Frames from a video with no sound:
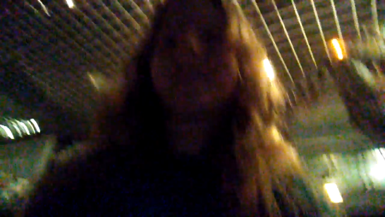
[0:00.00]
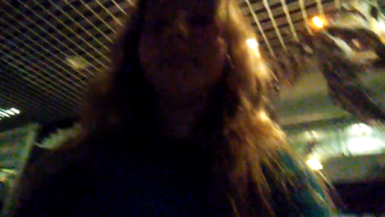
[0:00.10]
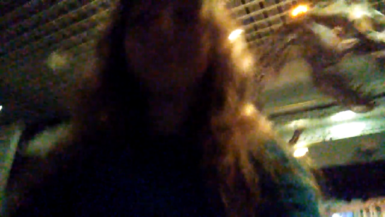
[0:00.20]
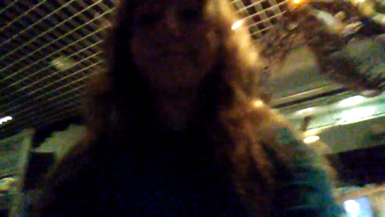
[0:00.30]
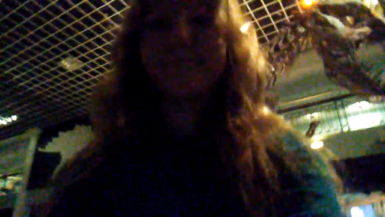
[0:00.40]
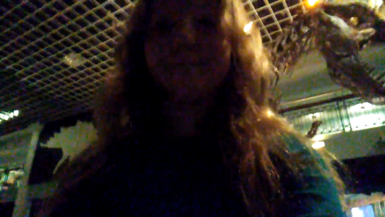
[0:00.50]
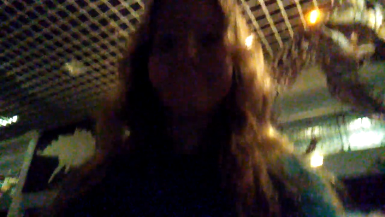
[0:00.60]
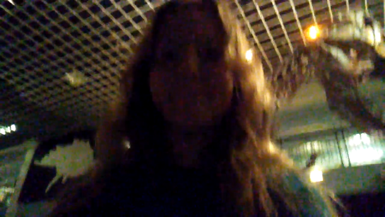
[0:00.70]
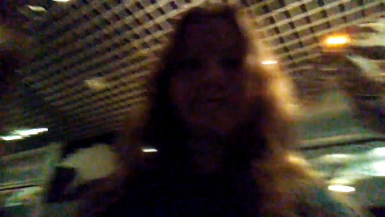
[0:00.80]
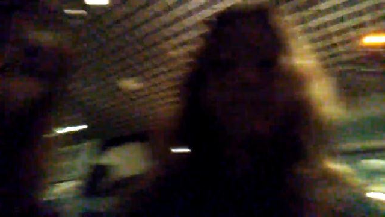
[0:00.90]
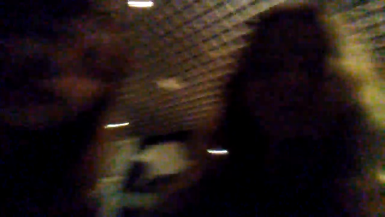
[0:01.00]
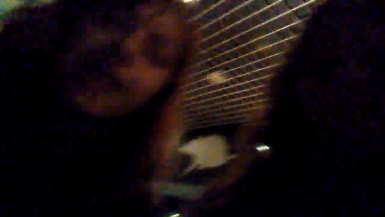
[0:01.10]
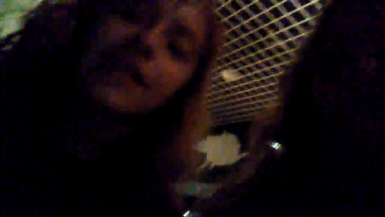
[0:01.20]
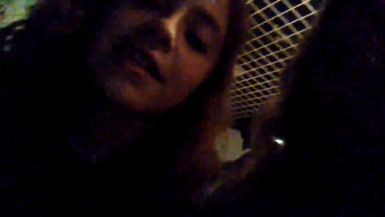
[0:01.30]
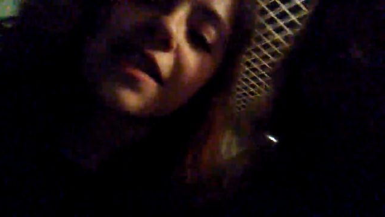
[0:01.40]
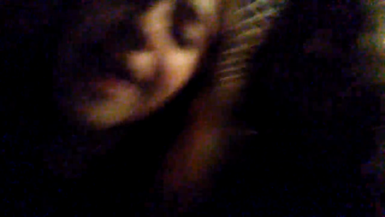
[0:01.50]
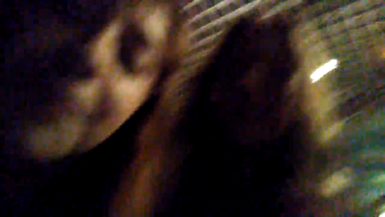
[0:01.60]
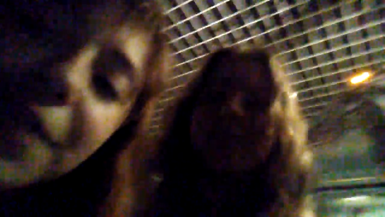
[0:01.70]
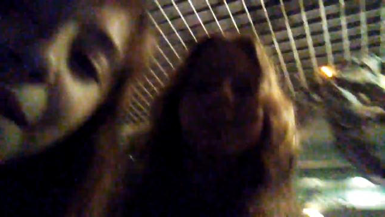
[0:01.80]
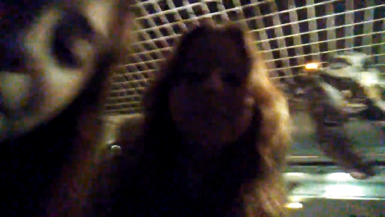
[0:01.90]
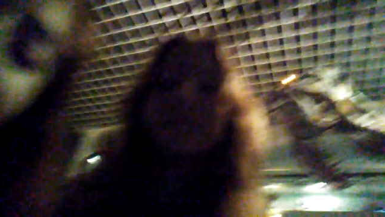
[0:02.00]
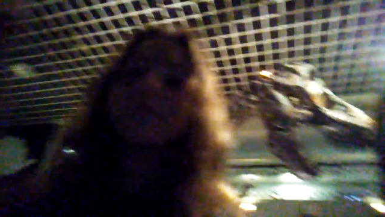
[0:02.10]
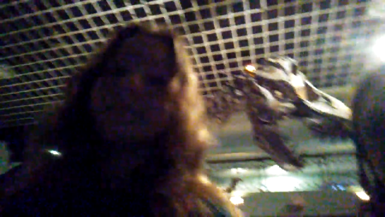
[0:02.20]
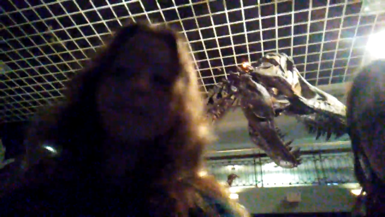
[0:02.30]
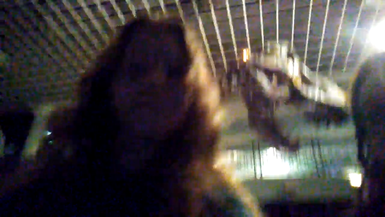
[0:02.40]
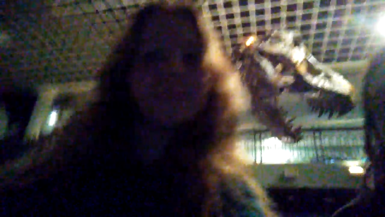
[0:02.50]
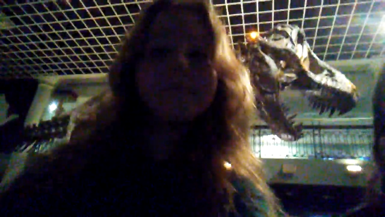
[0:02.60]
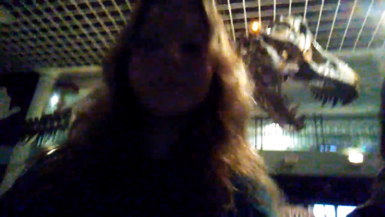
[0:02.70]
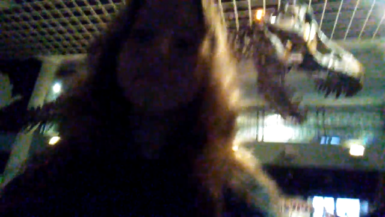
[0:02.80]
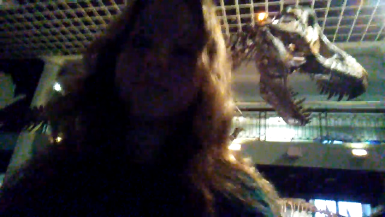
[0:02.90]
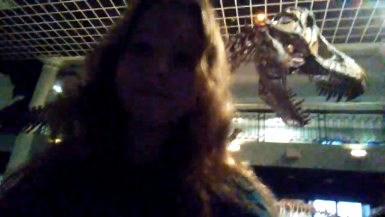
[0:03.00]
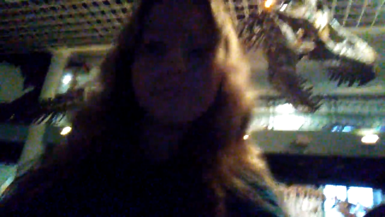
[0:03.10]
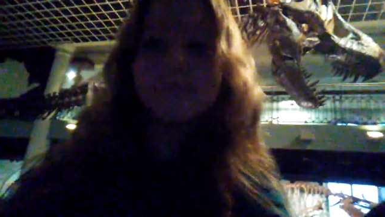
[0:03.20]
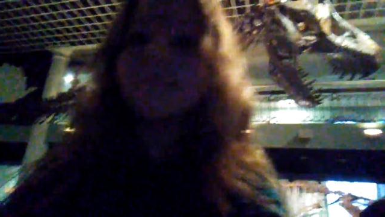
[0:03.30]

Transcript: (no speaker visible)